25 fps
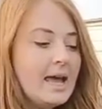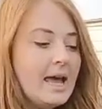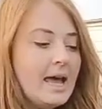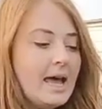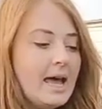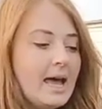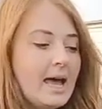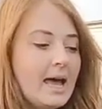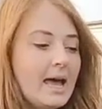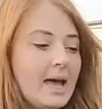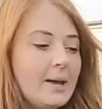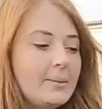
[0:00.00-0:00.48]

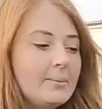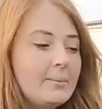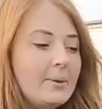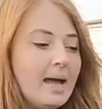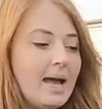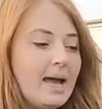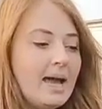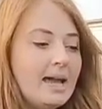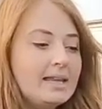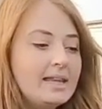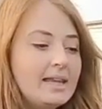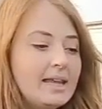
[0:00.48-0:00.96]

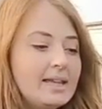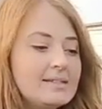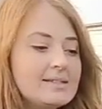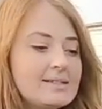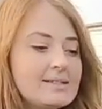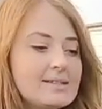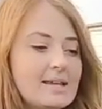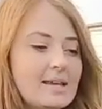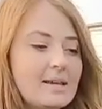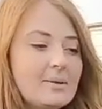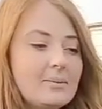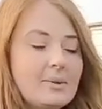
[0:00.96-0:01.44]
and then
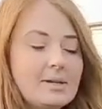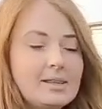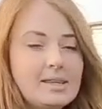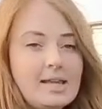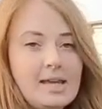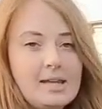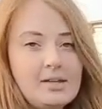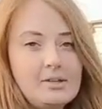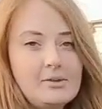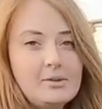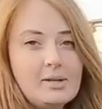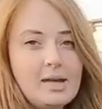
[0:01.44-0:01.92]
see
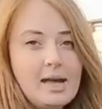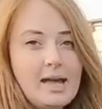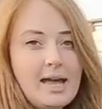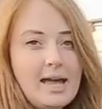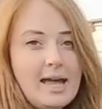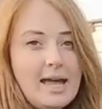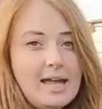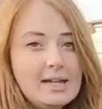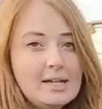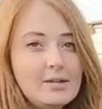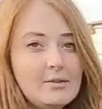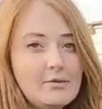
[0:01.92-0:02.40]
whether you get
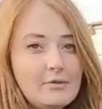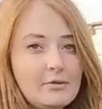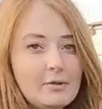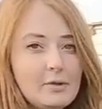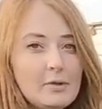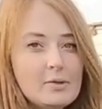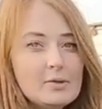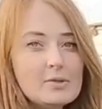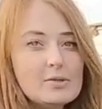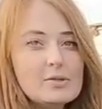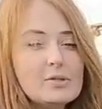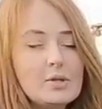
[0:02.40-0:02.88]
any
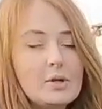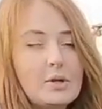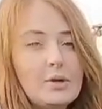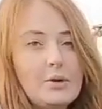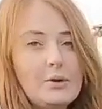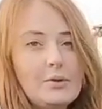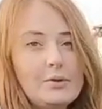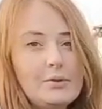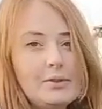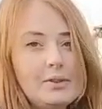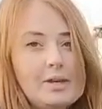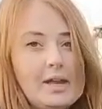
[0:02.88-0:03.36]
fruits
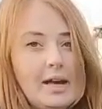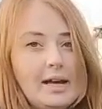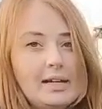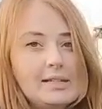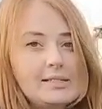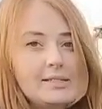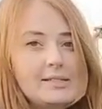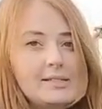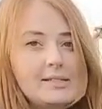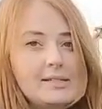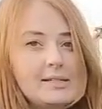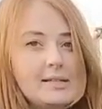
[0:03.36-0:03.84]
on
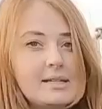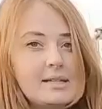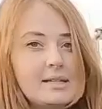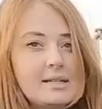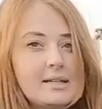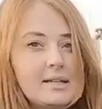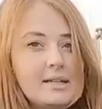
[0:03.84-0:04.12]
that